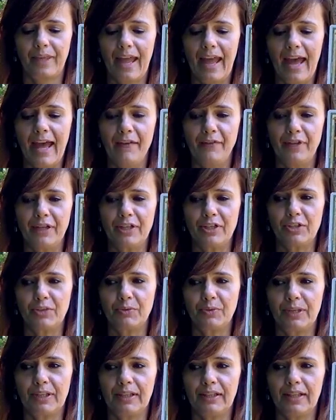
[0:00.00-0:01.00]
Having to
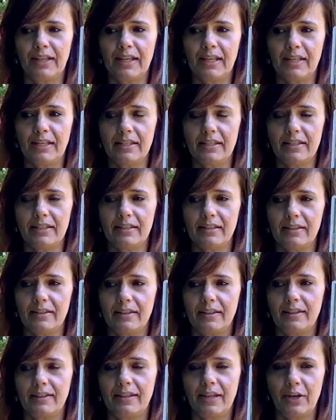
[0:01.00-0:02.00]
release
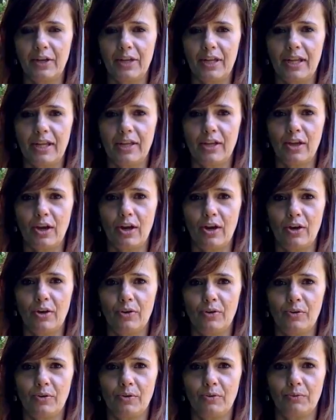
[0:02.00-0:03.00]
their
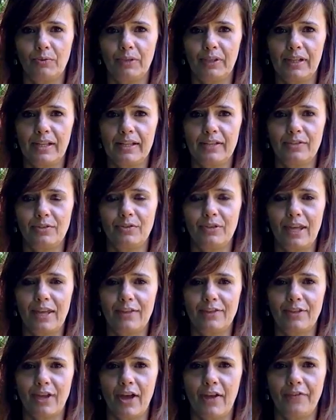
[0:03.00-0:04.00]
ego, release who they
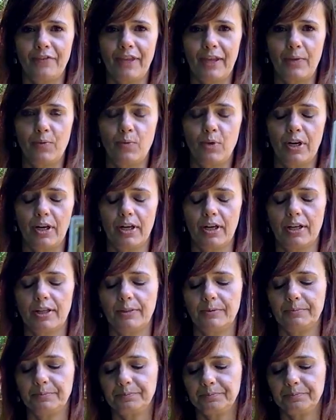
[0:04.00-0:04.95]
thought they were.